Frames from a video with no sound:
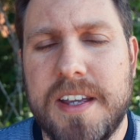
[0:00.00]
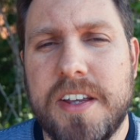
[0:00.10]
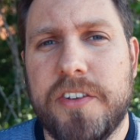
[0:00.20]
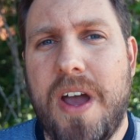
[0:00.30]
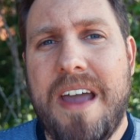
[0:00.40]

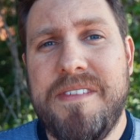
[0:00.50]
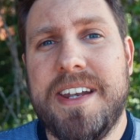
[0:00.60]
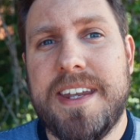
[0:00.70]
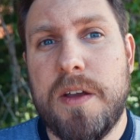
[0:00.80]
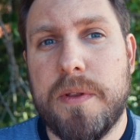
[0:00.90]
So having to
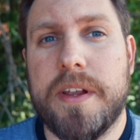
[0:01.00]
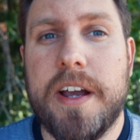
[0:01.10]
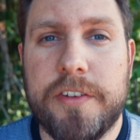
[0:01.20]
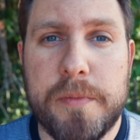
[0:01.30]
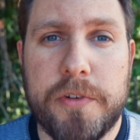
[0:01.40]
deal with the
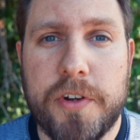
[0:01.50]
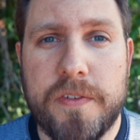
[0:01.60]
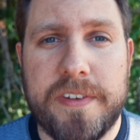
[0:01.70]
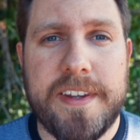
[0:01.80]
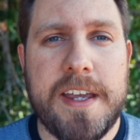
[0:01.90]
customer
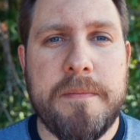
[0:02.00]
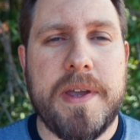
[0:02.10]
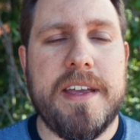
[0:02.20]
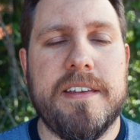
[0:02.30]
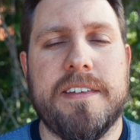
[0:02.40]
service team
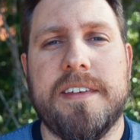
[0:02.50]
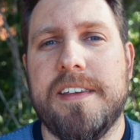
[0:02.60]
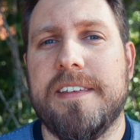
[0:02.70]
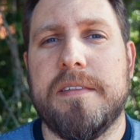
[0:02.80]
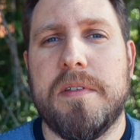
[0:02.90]
is
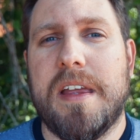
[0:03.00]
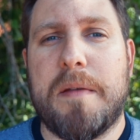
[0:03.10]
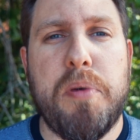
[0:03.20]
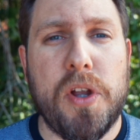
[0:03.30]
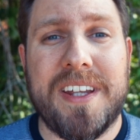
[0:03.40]

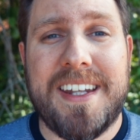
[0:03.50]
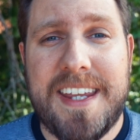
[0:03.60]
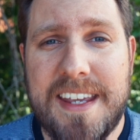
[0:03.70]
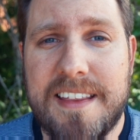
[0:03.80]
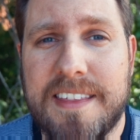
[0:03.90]
like pulling
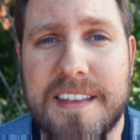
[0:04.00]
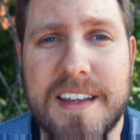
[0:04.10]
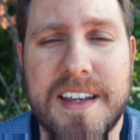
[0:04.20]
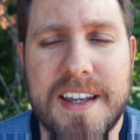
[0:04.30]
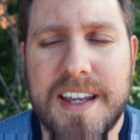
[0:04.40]
teeth
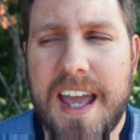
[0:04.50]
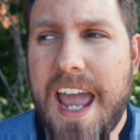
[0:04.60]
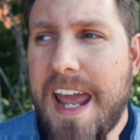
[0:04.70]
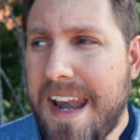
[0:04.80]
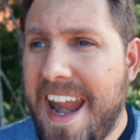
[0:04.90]

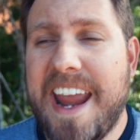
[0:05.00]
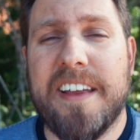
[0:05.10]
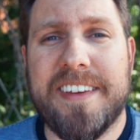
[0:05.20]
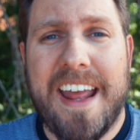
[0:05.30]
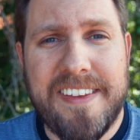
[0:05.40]
and
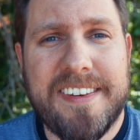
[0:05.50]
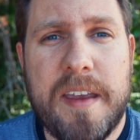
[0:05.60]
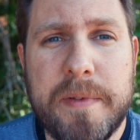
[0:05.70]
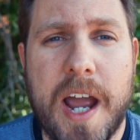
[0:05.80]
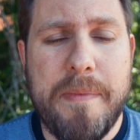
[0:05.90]
nails at the
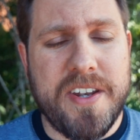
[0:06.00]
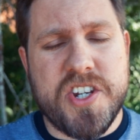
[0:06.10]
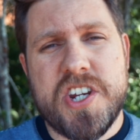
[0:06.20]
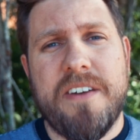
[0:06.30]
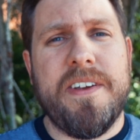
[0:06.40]
same time, then
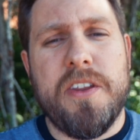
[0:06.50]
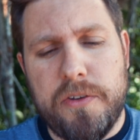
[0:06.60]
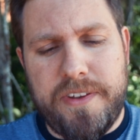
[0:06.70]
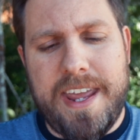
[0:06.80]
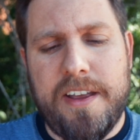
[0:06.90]
shoving
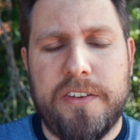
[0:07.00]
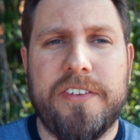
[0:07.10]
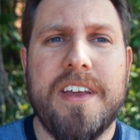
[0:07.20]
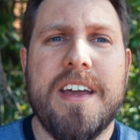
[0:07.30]
those nails,